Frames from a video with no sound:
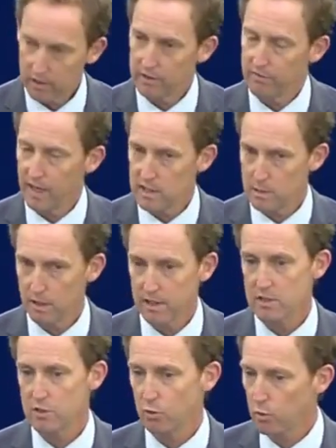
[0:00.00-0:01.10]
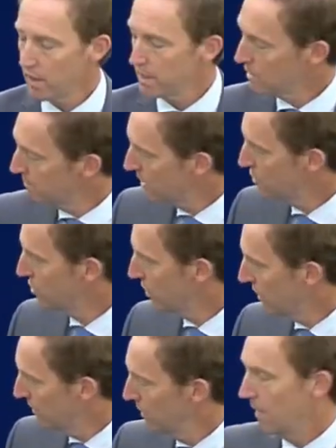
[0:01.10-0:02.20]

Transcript: on the flexibilities required to make sure